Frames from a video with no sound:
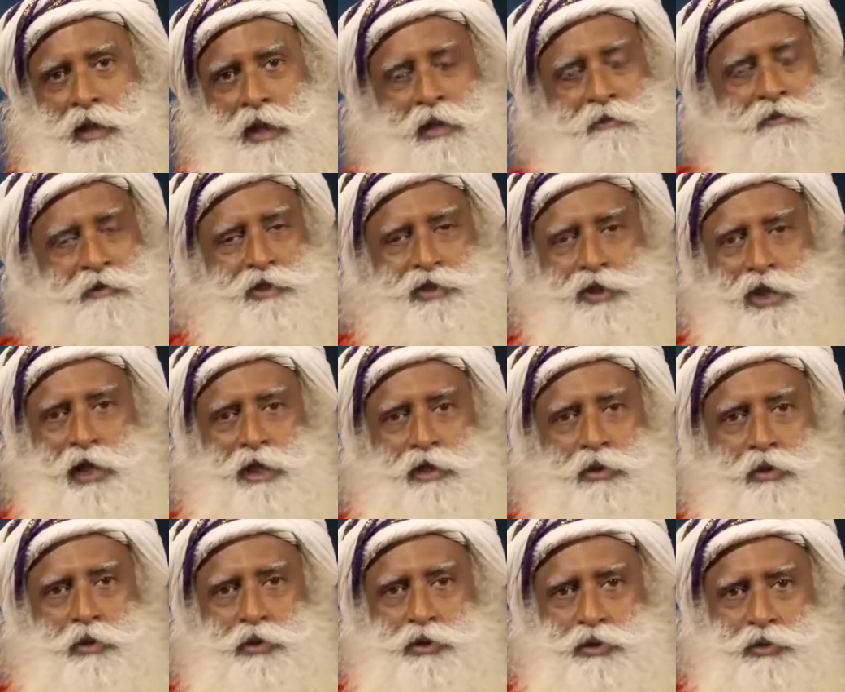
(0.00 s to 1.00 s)
Every
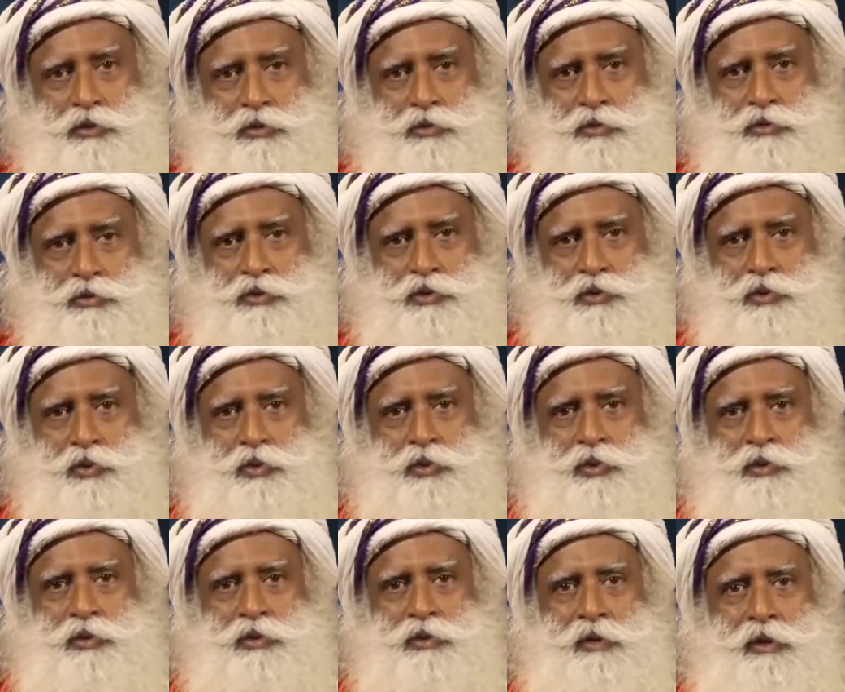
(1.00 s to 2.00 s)
child goes to
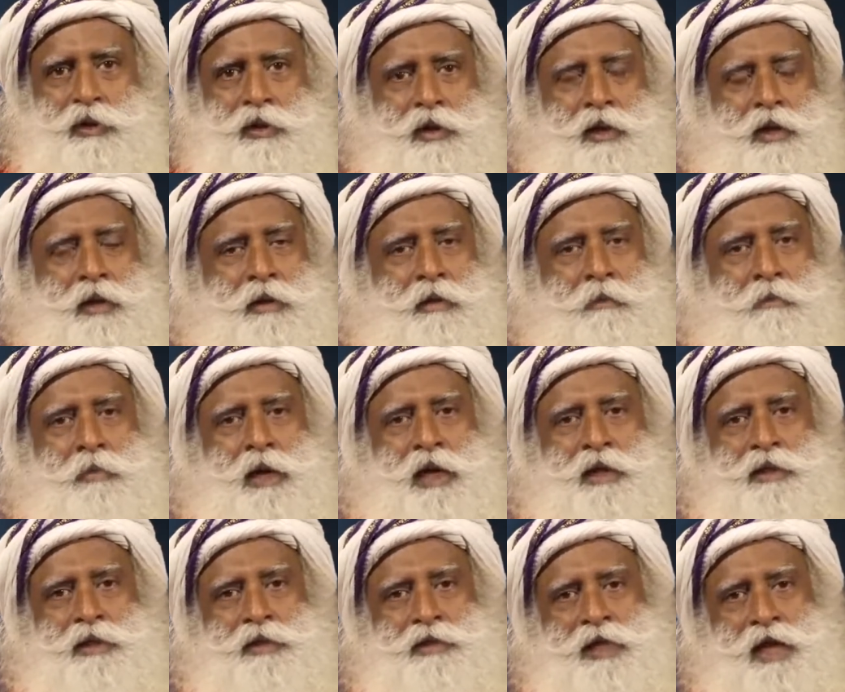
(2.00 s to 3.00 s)
school,
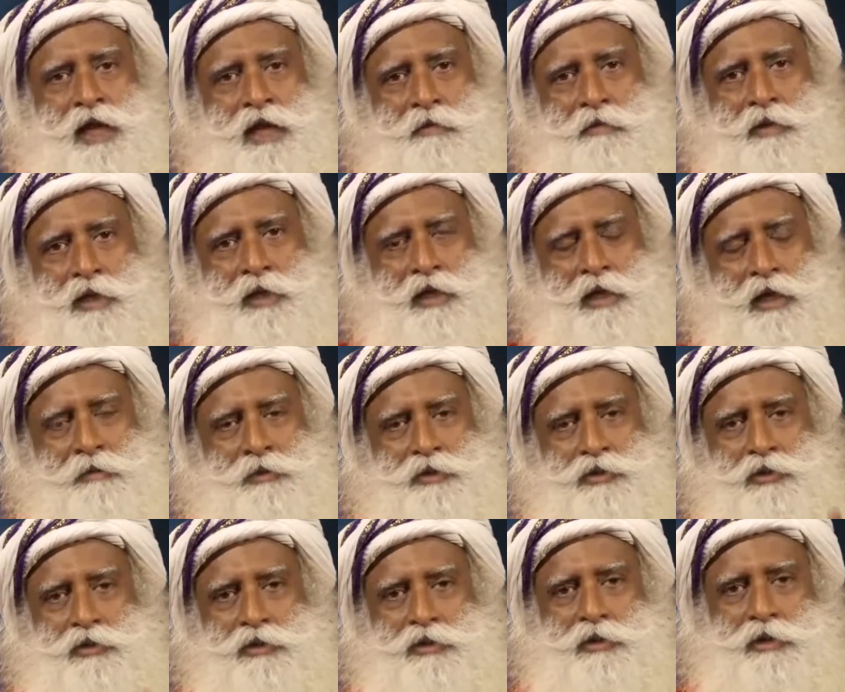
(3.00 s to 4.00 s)
by the time he comes
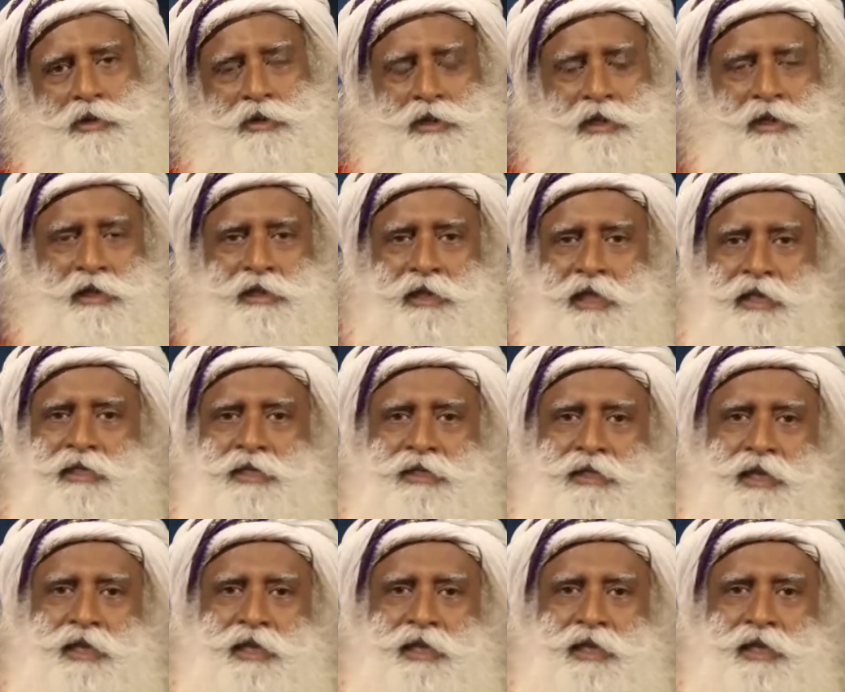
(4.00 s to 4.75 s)
to till 10th